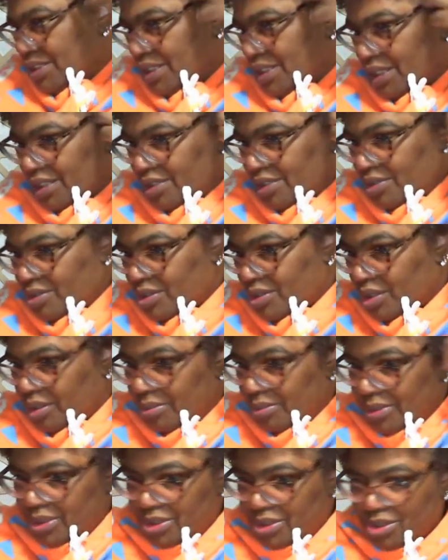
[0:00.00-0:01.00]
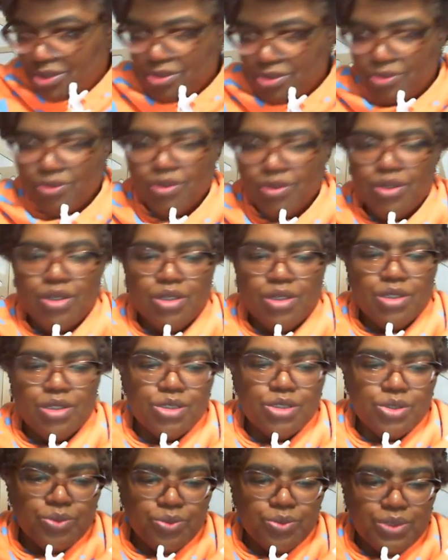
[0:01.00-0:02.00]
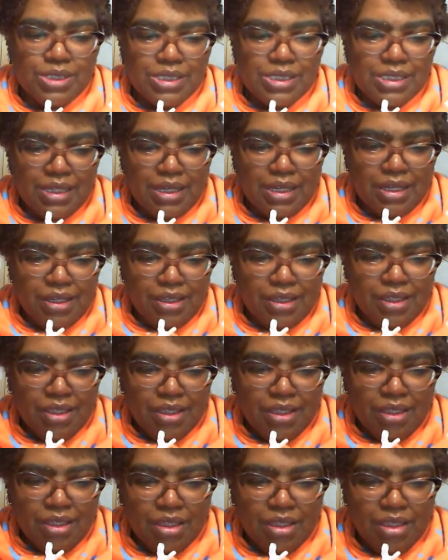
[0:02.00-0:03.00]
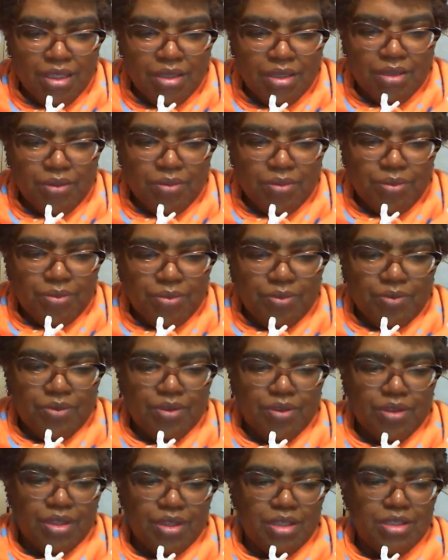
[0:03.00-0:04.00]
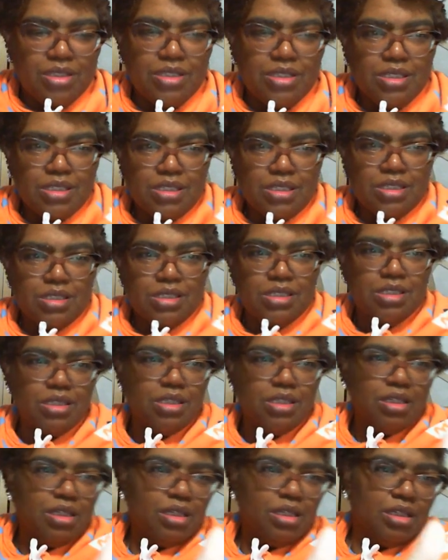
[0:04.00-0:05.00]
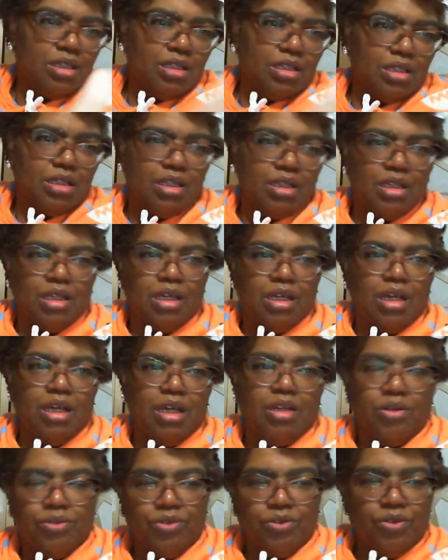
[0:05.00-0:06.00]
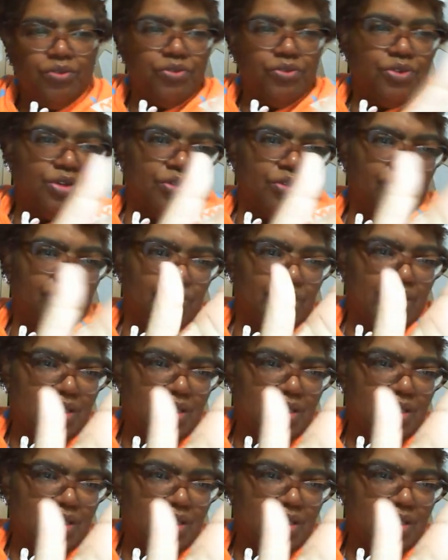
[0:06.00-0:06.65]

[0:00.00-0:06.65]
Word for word: like you saw me do. So once and this is, I don't know if you can really